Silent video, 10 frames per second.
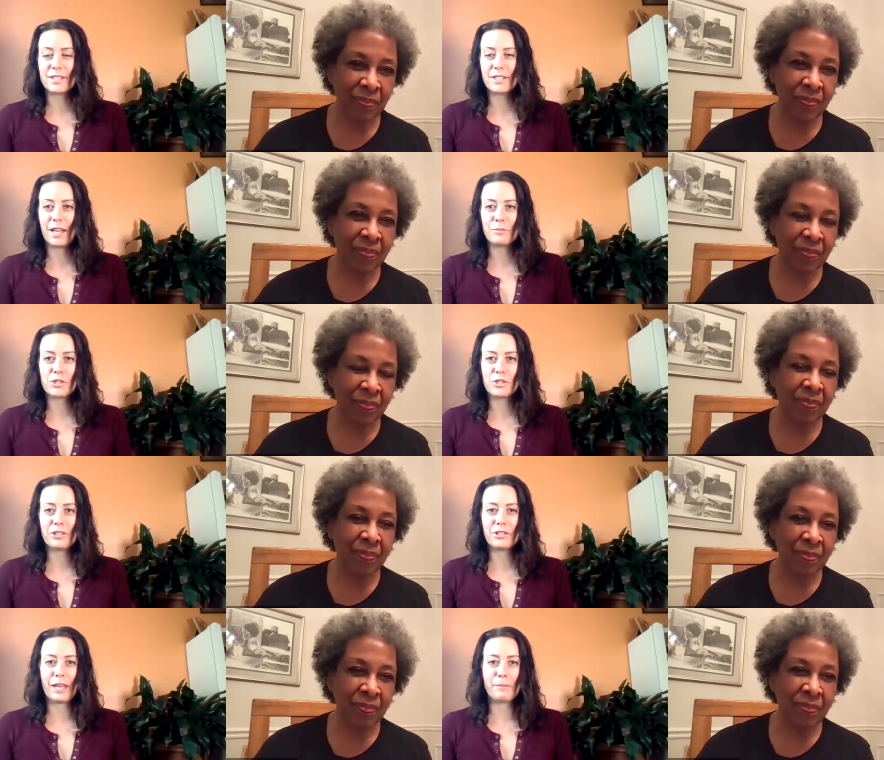Speaker 1: to I'm
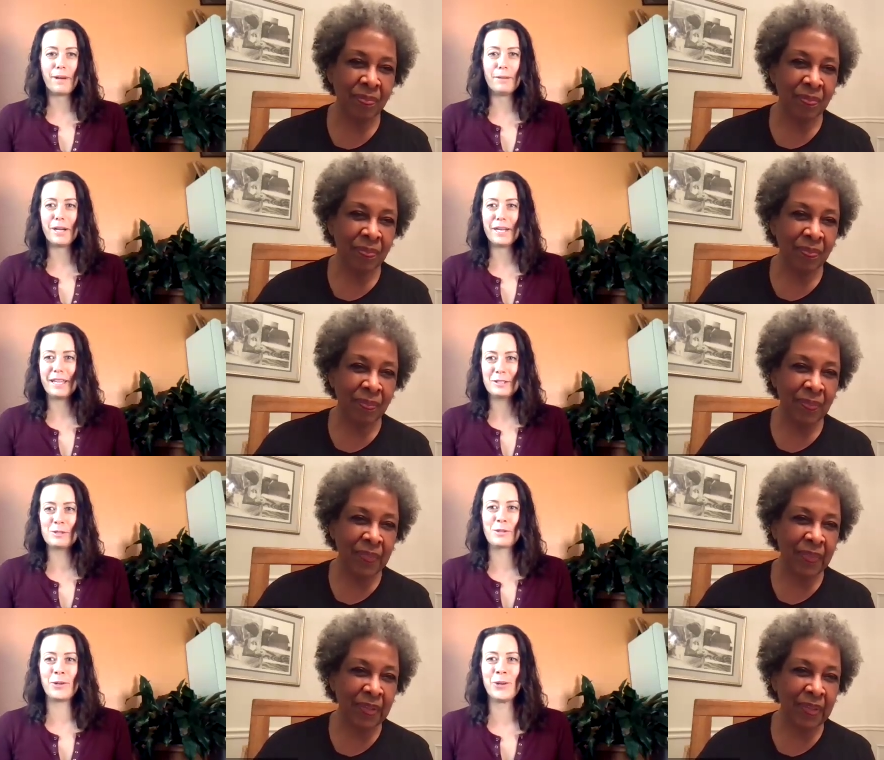sure you're like mind, body,
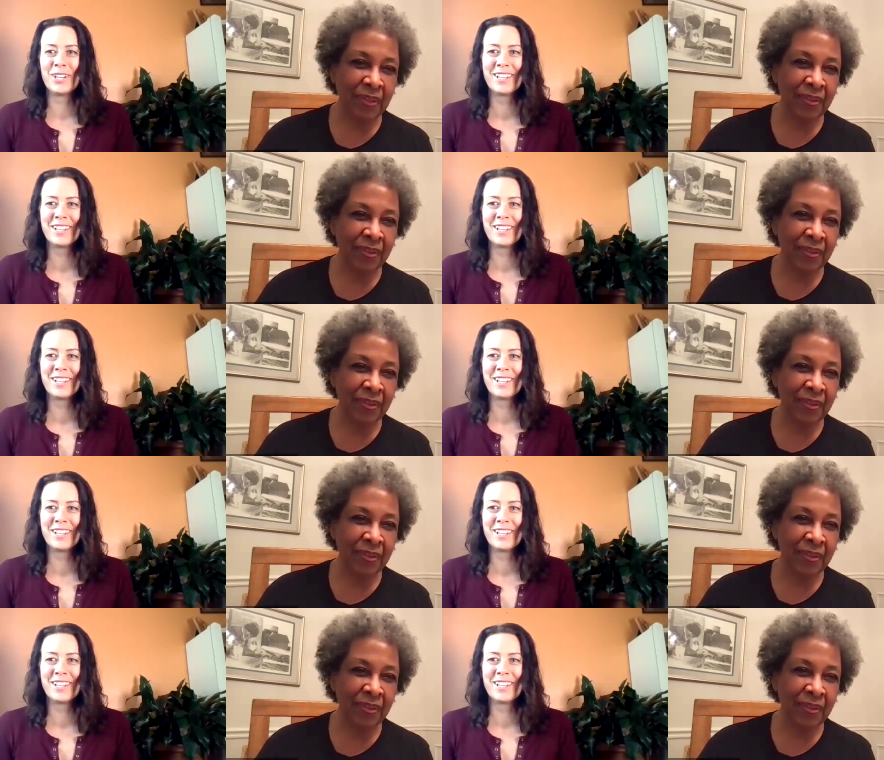and soul